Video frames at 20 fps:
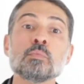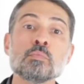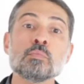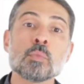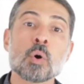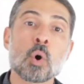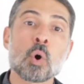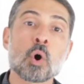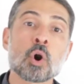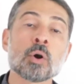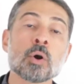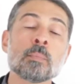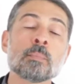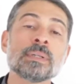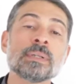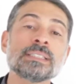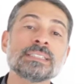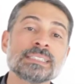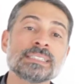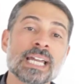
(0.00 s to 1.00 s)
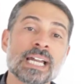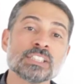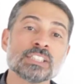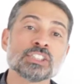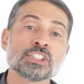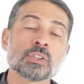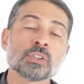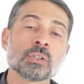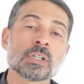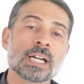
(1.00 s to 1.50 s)
more
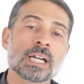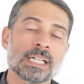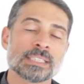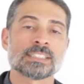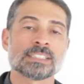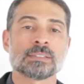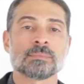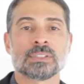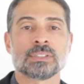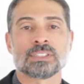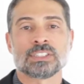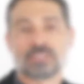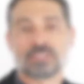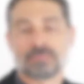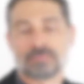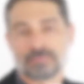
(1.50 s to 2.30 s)
potential customers.